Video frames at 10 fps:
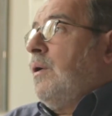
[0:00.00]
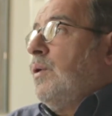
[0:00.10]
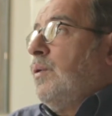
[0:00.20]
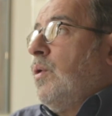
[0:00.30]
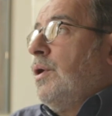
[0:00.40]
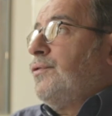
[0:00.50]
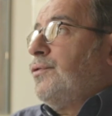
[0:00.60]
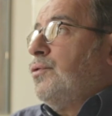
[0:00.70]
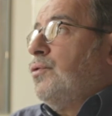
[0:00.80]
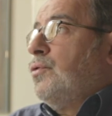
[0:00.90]
we want
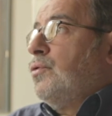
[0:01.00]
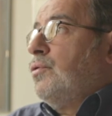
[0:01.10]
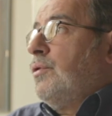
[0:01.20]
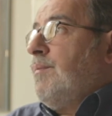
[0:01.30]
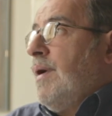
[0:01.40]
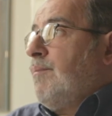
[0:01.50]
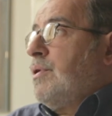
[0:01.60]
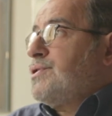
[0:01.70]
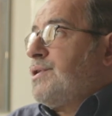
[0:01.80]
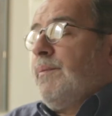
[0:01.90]
to
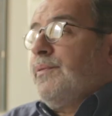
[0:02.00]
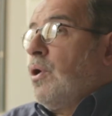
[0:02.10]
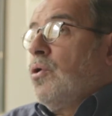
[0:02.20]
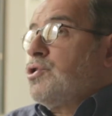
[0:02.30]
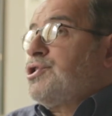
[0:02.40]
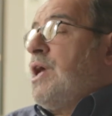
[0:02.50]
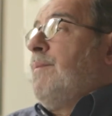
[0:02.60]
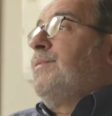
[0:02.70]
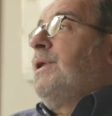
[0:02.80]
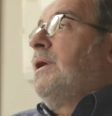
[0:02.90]
remember something or
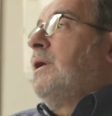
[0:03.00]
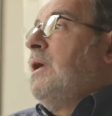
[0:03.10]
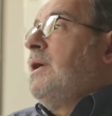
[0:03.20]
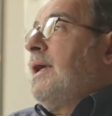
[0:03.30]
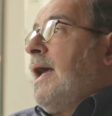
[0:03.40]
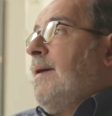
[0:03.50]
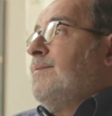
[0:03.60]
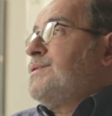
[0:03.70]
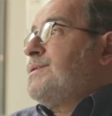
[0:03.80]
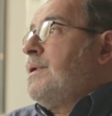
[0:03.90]
something
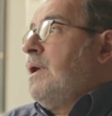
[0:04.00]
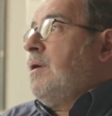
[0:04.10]
comes